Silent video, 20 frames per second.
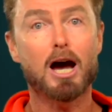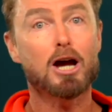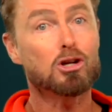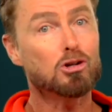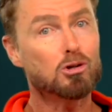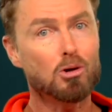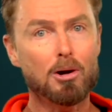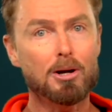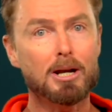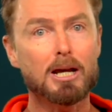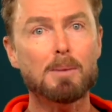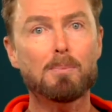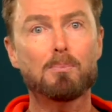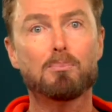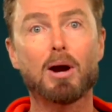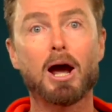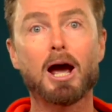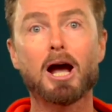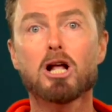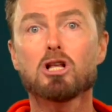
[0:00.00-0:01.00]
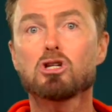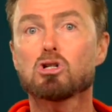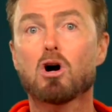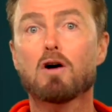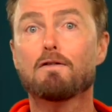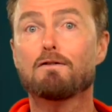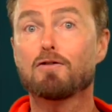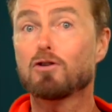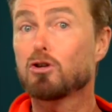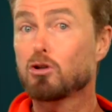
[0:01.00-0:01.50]
a unique branch
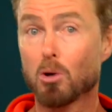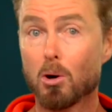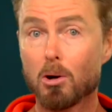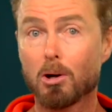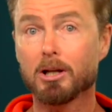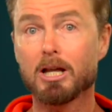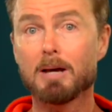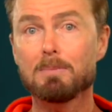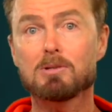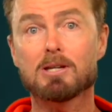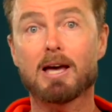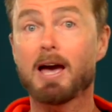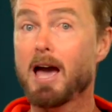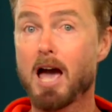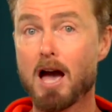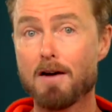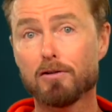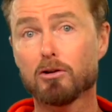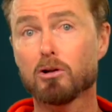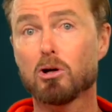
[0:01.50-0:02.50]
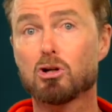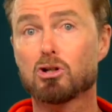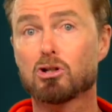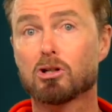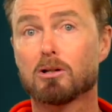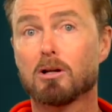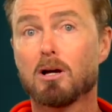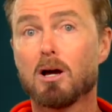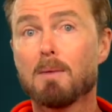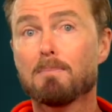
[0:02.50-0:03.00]
of eucalypt
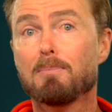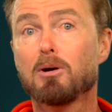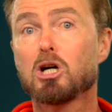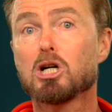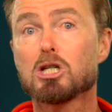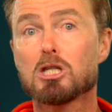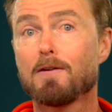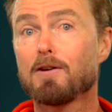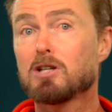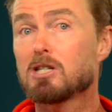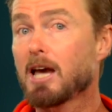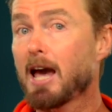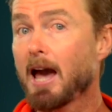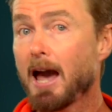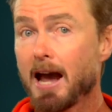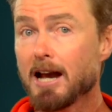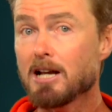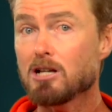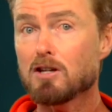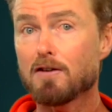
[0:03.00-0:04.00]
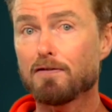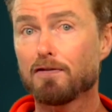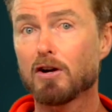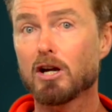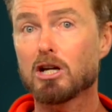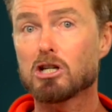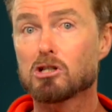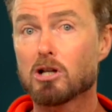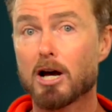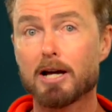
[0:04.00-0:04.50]
evolution because of its
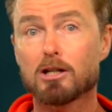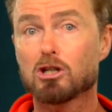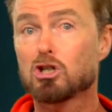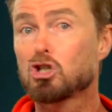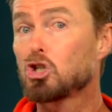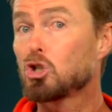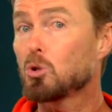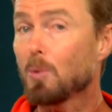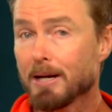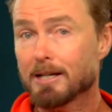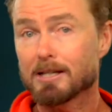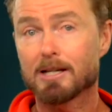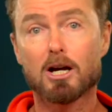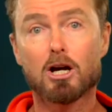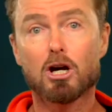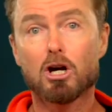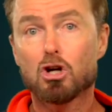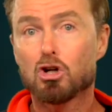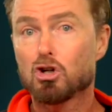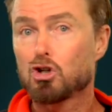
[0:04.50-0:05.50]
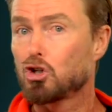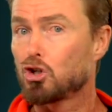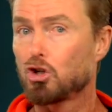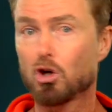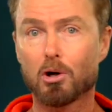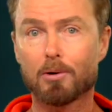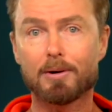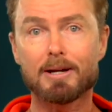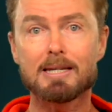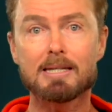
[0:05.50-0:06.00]
antifreeze-like sweet,
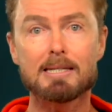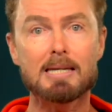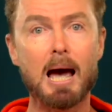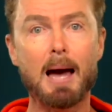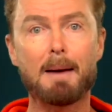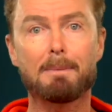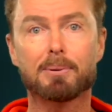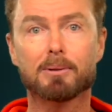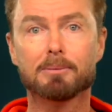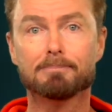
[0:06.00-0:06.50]
sugary sap.